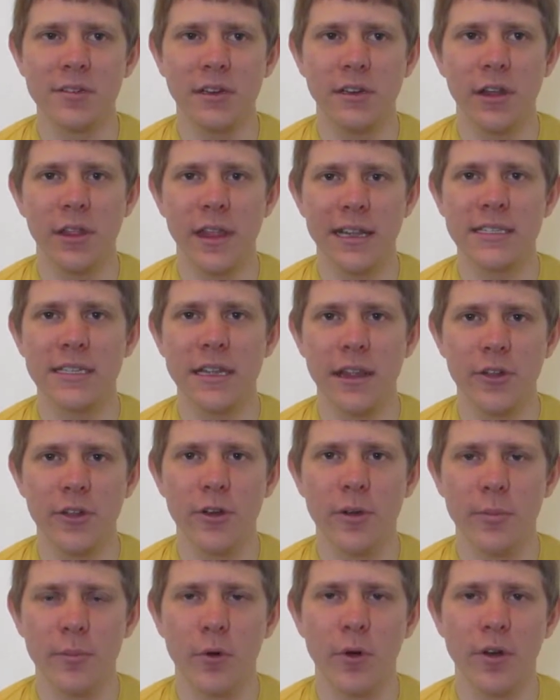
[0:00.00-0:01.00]
You know, that's the
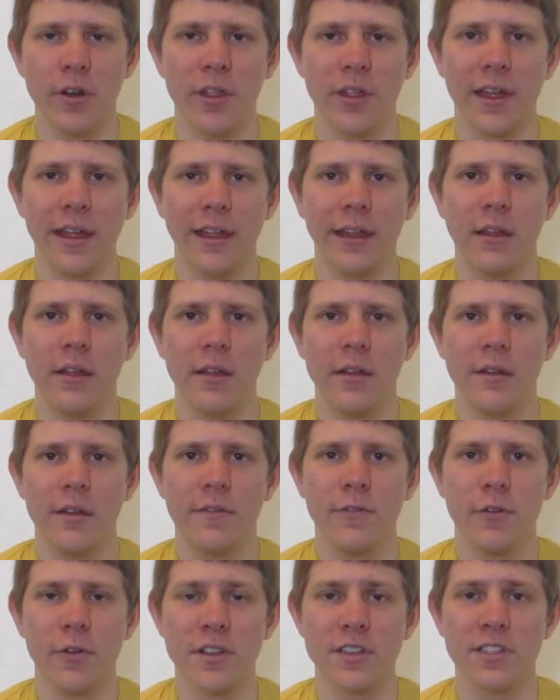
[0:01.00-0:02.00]
other important thing
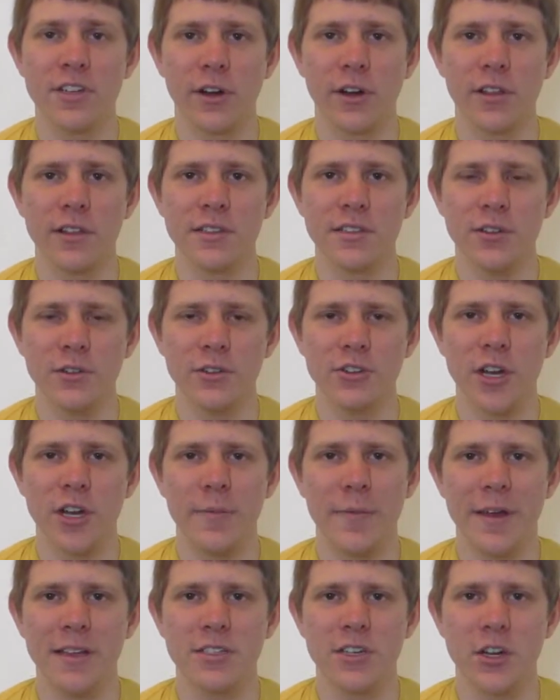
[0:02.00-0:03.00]
for the start of this third
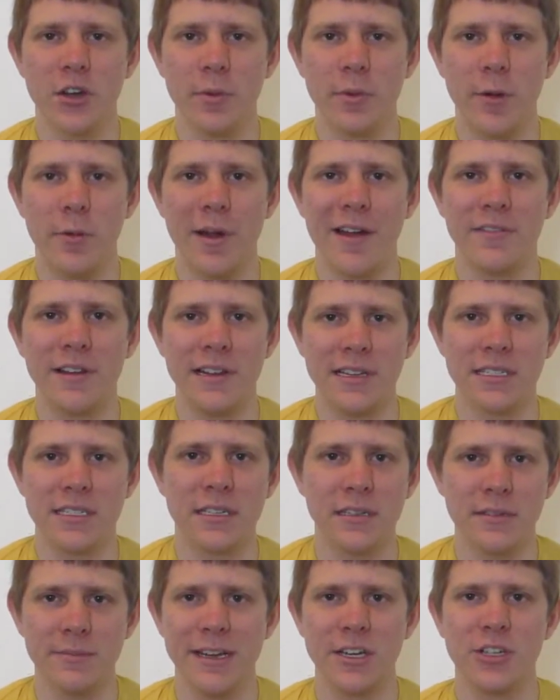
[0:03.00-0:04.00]
trimester. My wife needs
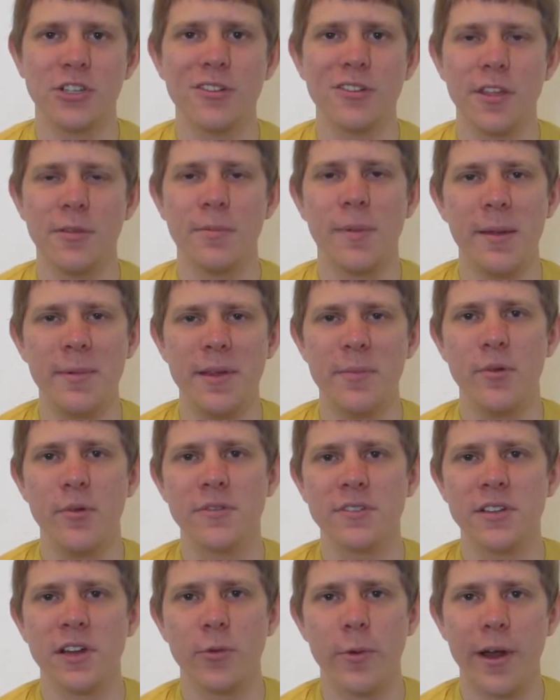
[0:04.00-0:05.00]
to make sure that the baby
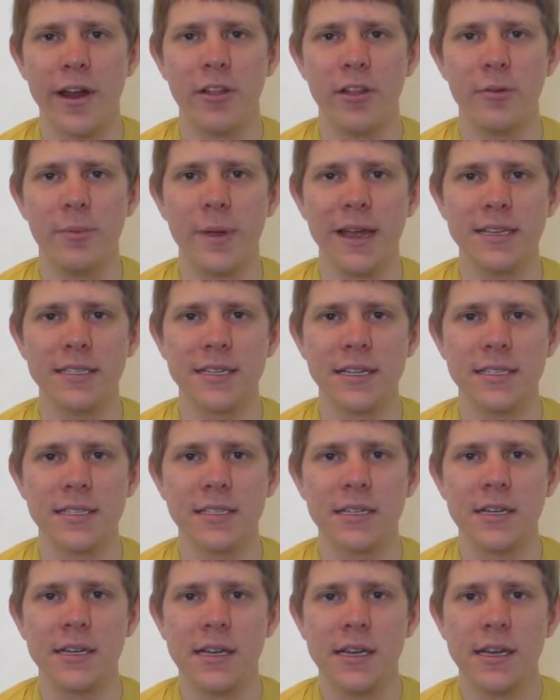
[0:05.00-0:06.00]
moves on a regular
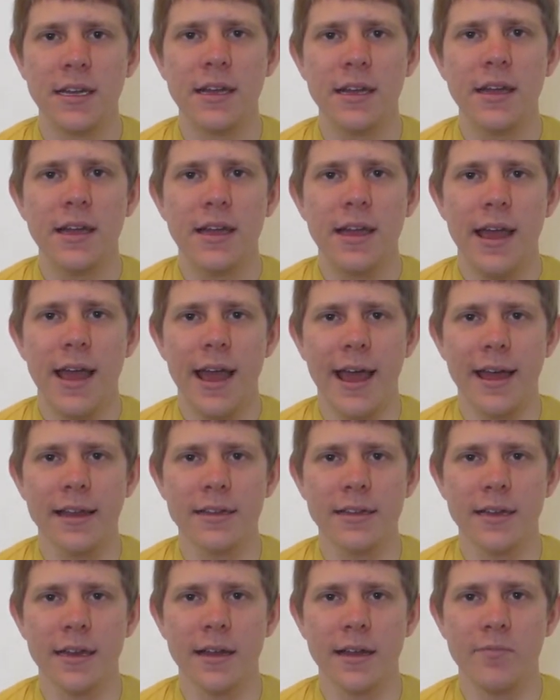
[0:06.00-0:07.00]
basis,
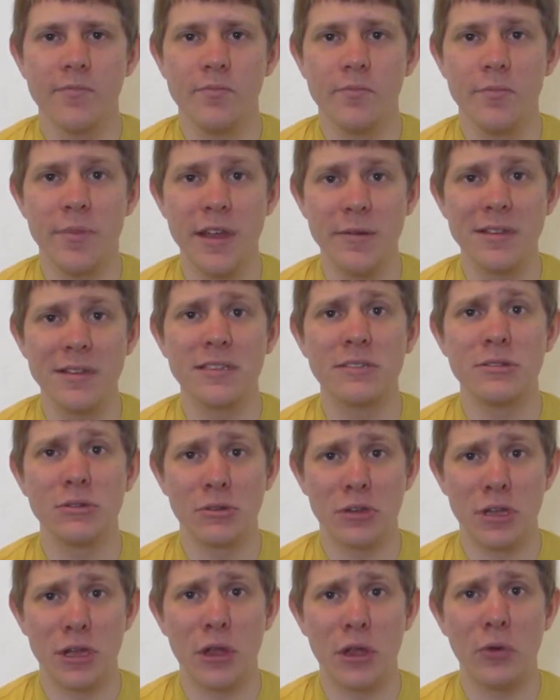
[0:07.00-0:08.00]
and baby's still
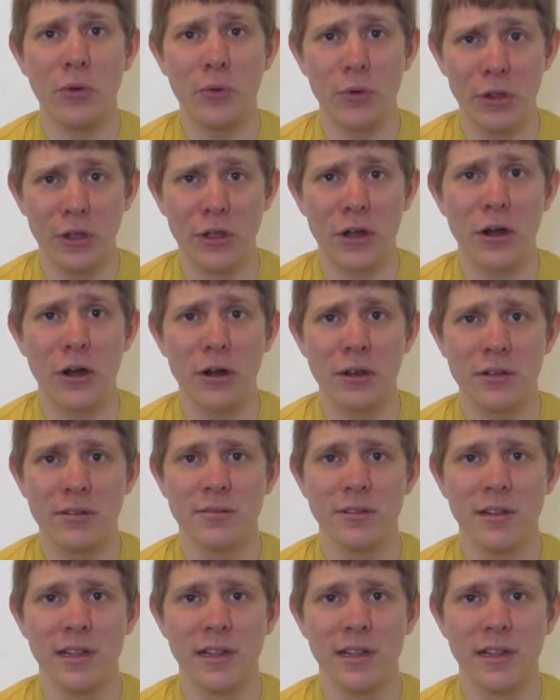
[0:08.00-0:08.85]
kicking really hard.